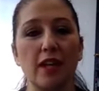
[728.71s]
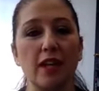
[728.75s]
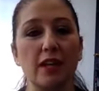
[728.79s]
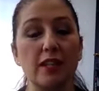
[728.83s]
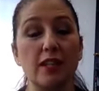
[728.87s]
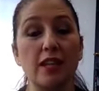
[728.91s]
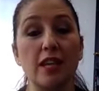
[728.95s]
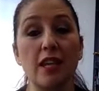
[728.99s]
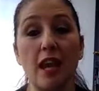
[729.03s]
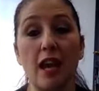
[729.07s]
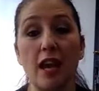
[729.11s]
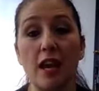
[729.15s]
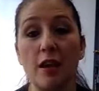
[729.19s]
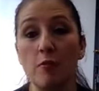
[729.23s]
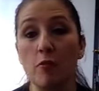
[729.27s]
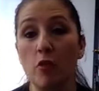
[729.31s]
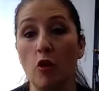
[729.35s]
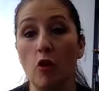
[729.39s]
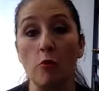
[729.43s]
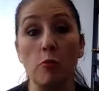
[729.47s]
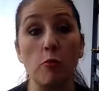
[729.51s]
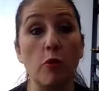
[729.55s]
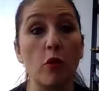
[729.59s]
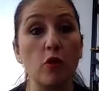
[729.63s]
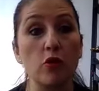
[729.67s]
DM
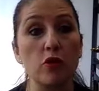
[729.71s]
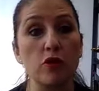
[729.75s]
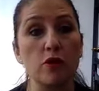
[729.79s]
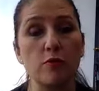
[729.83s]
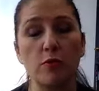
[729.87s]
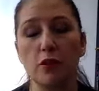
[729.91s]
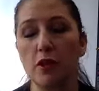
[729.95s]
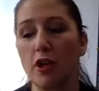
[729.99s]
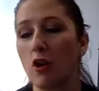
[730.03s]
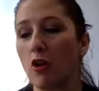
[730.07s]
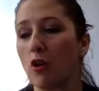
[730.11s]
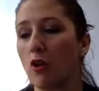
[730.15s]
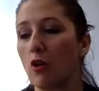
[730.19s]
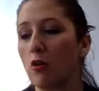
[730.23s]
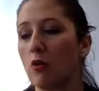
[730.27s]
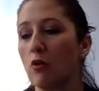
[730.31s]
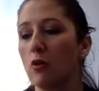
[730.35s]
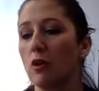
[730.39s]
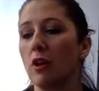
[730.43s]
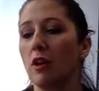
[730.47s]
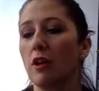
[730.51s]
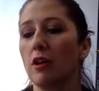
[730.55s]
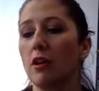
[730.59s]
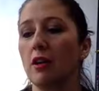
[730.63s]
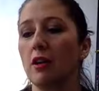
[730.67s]
or post below
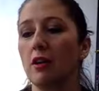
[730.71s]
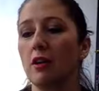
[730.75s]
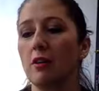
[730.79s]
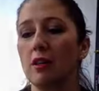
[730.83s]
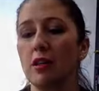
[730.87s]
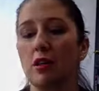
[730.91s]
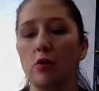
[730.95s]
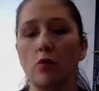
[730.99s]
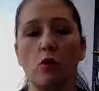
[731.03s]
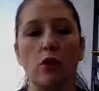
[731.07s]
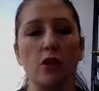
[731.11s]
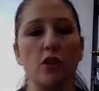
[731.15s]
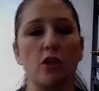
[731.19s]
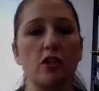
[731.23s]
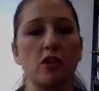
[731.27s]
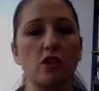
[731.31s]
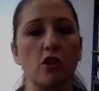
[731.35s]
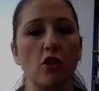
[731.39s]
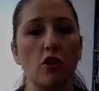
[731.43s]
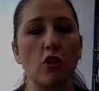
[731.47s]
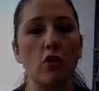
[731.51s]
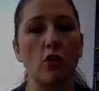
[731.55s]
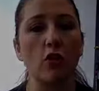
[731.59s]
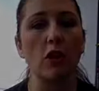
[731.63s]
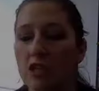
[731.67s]
the word.
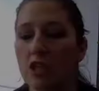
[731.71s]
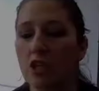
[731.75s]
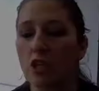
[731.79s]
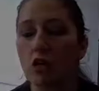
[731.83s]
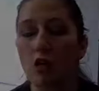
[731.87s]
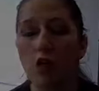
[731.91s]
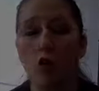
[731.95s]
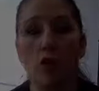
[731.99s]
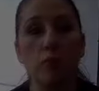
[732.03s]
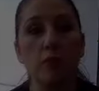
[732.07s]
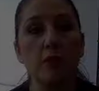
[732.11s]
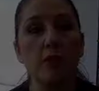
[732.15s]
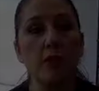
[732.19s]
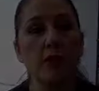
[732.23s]
So hope